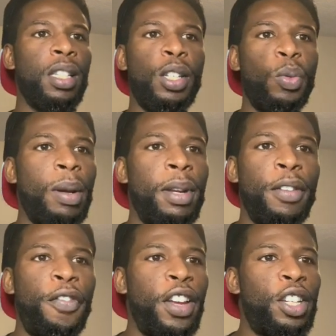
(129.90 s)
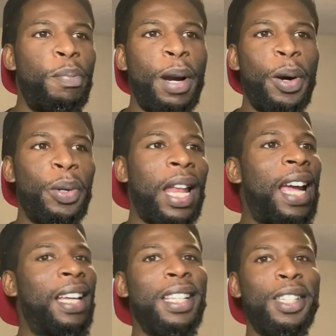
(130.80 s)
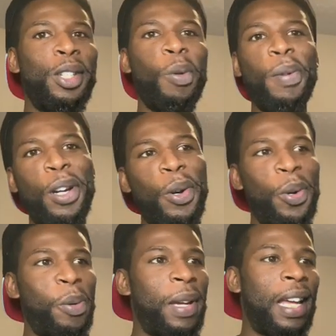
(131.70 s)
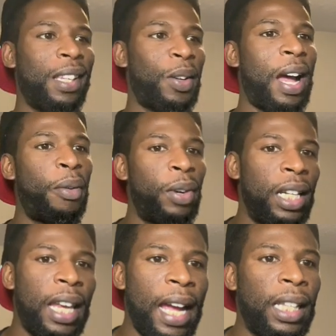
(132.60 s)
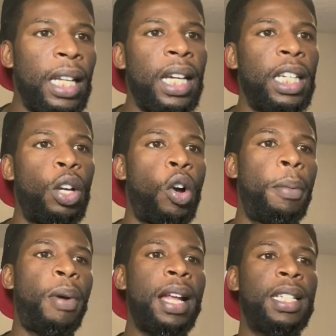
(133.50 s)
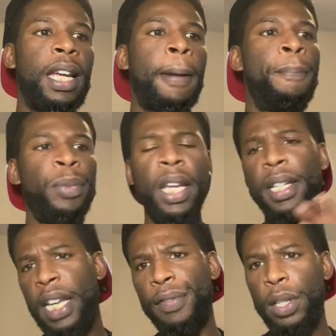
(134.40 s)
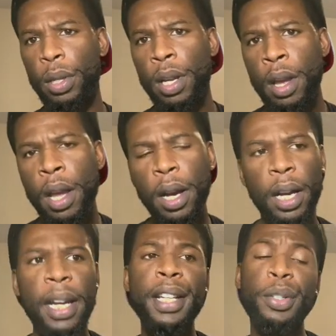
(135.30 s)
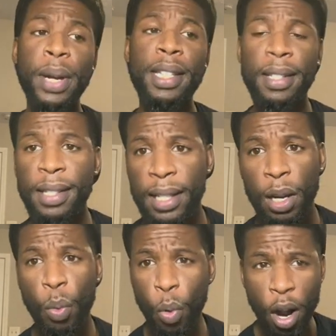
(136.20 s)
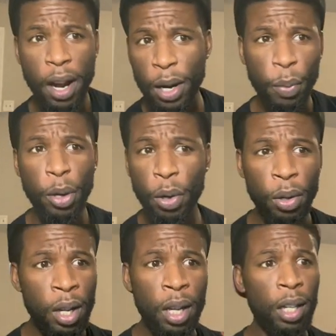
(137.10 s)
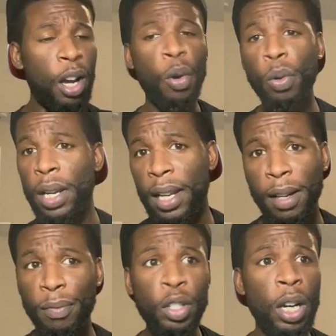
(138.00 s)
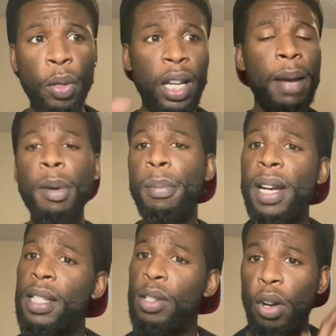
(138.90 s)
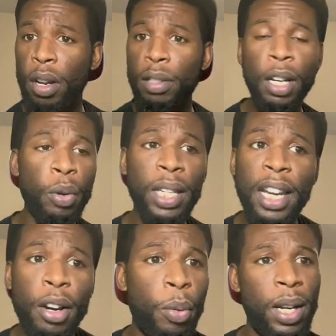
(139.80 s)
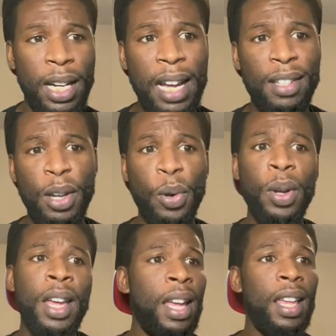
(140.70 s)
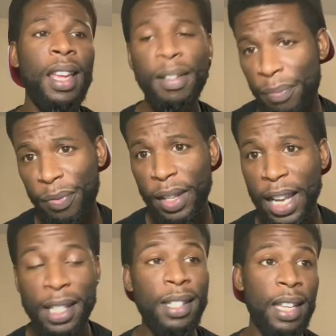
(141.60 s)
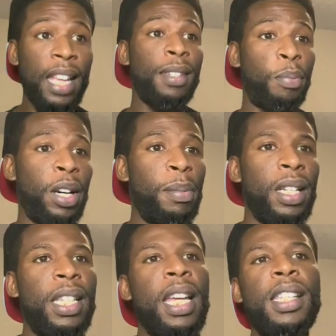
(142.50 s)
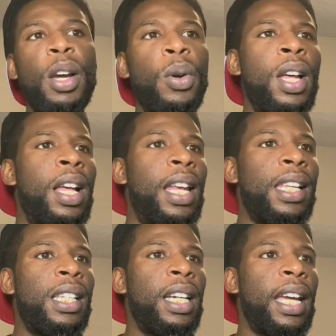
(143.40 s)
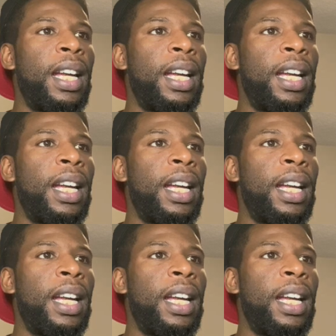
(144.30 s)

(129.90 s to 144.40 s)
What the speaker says: swimming fish bone. Like, it's super cool, man. So I really like the Lucky Koi project, and definitely interested in seeing where it will go in, you know, the coming months, or, you know, year or whatnot. So that's pretty much that. So let's look at